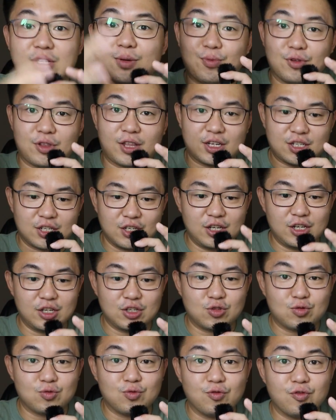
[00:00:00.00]
the protection
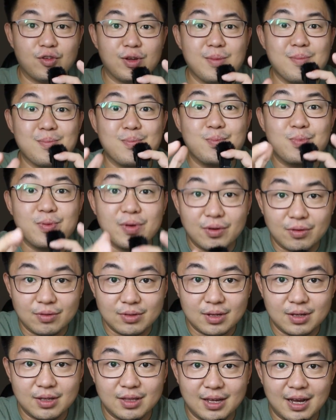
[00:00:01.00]
is to
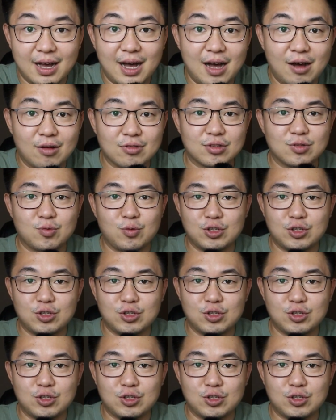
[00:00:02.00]
rebuild the house,